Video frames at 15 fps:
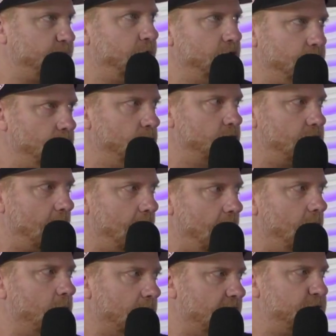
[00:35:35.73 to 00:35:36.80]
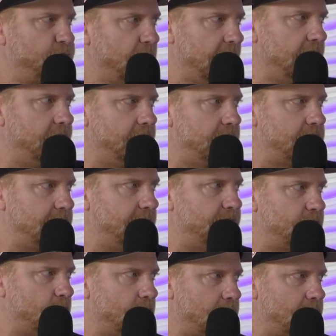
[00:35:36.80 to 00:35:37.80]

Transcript: put Utah or let's put any of these teams that we're